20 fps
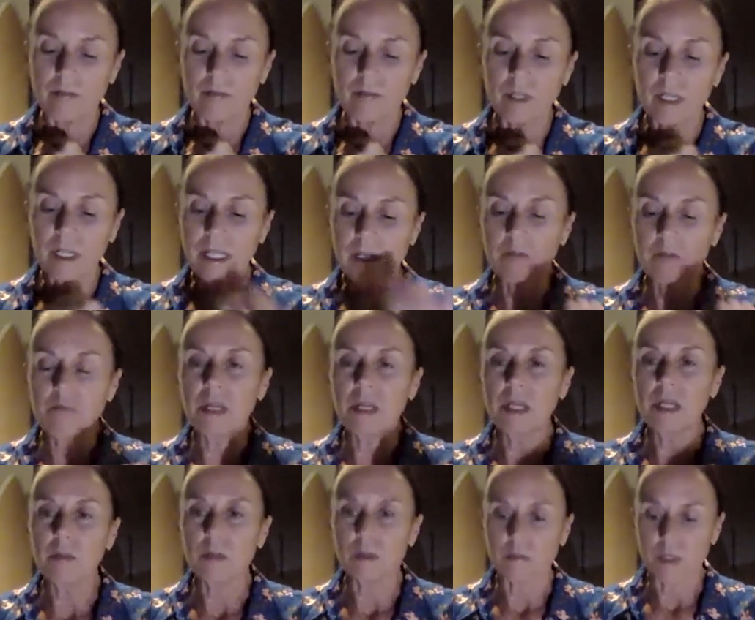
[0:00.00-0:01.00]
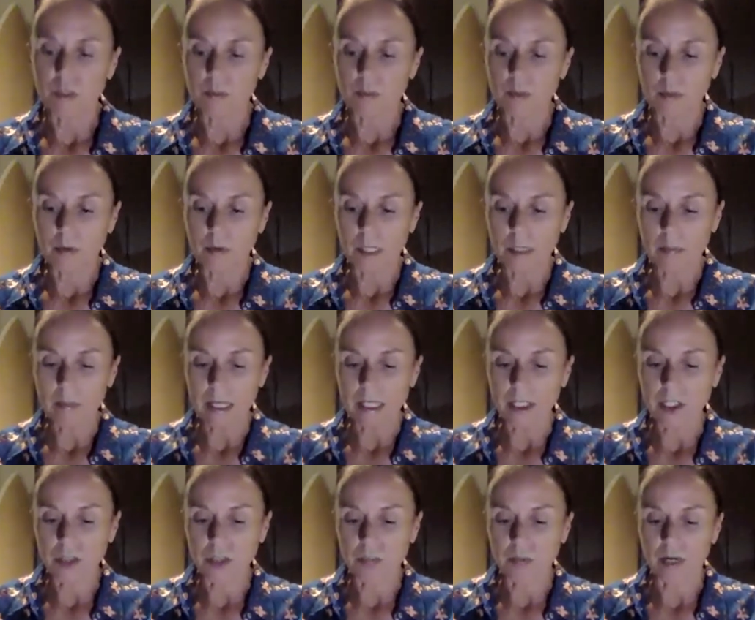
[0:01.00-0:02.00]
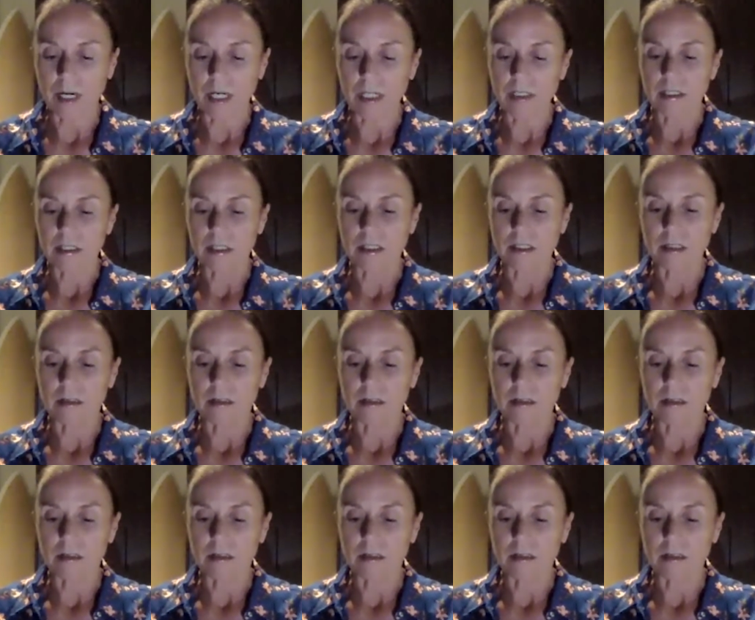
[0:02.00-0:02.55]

really at a minimum to properly manage a practice?